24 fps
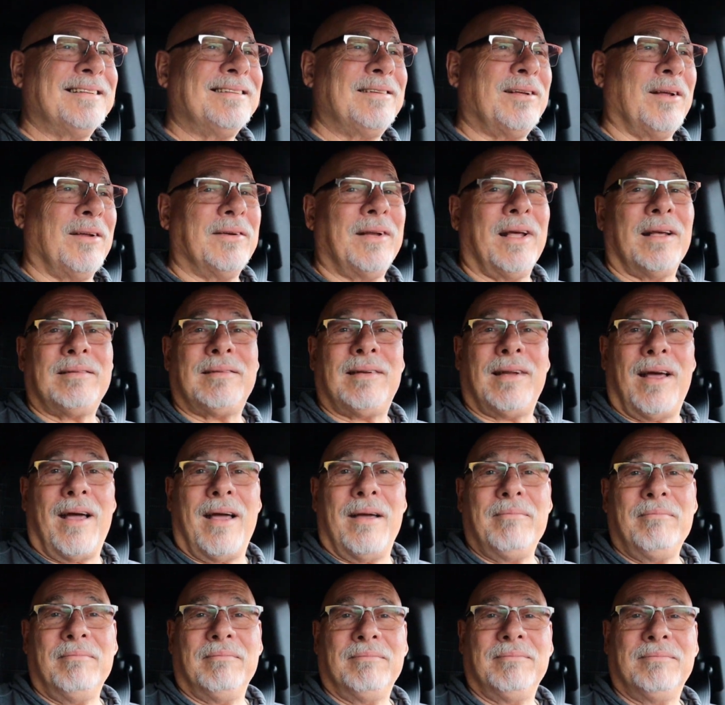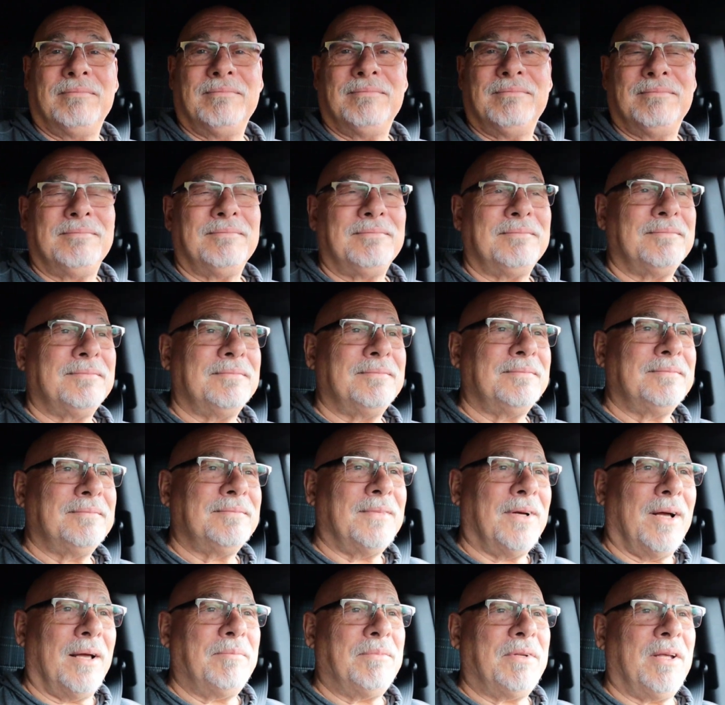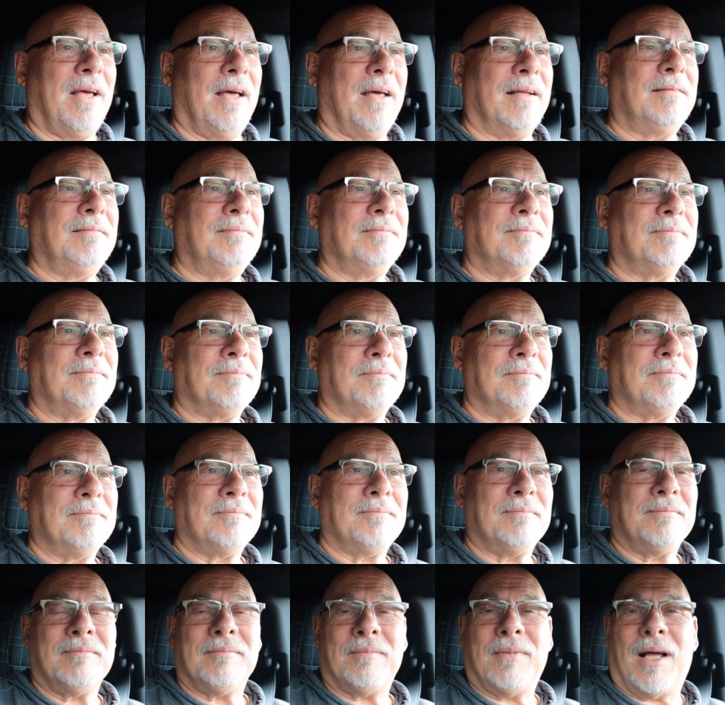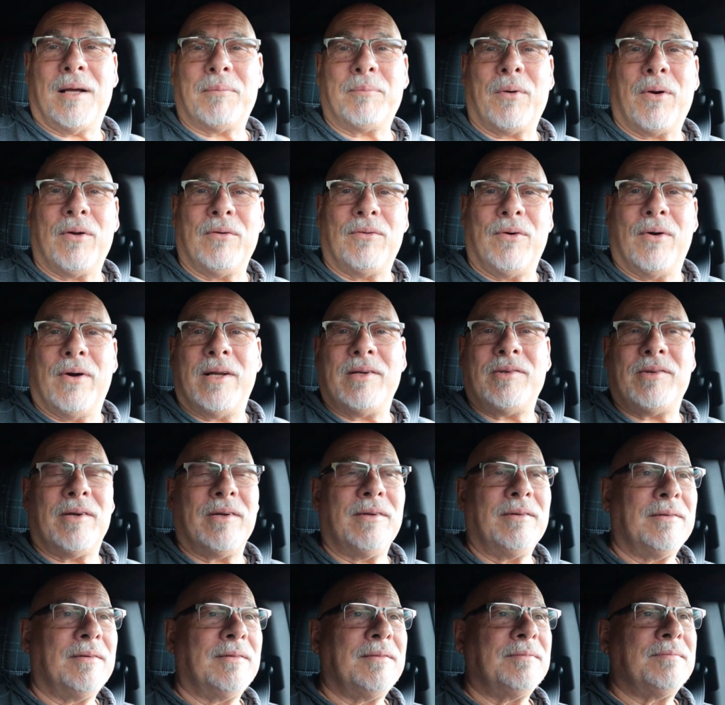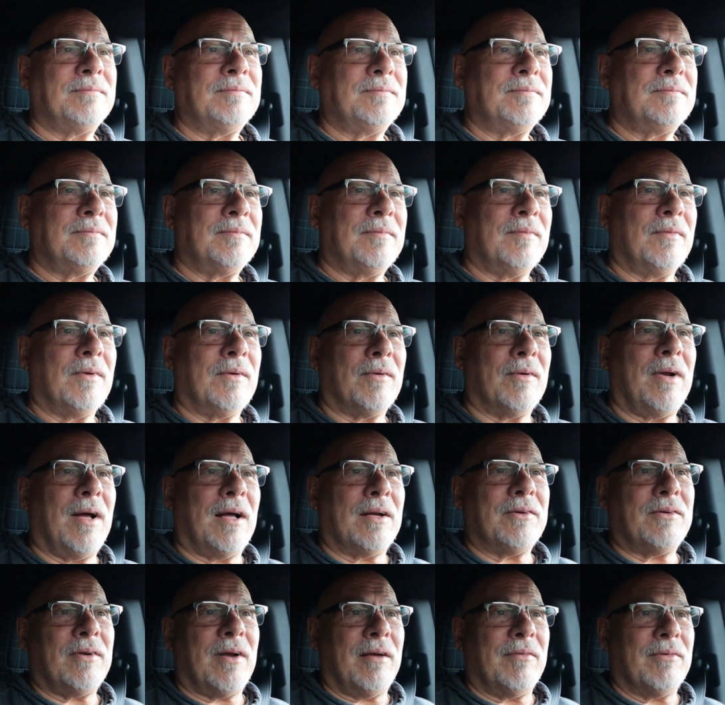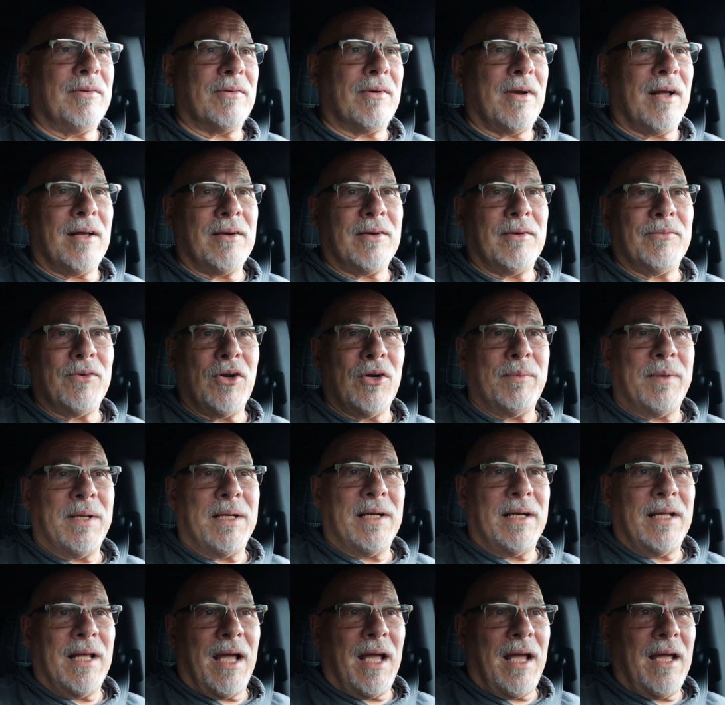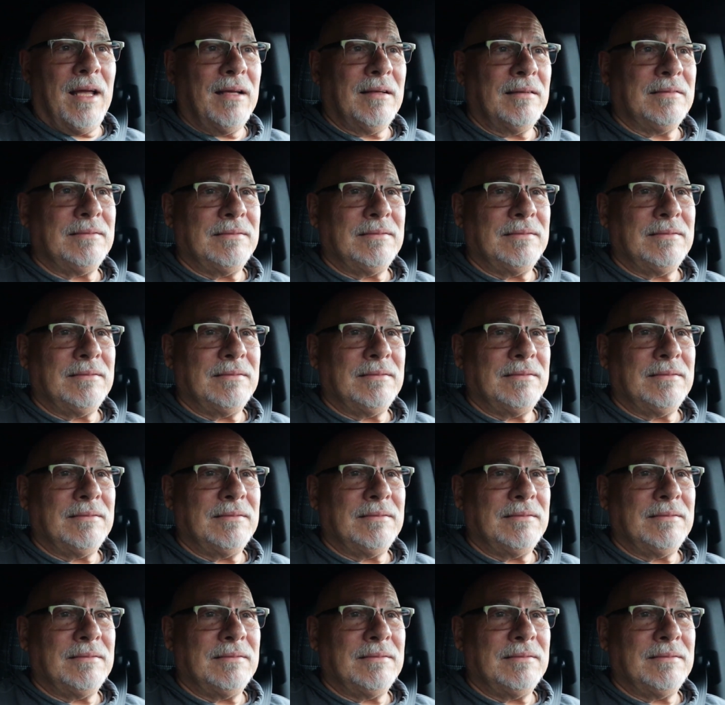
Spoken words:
Till next time, I'm Ted, Black Pro Voyager. We're out driving around in Ruby today,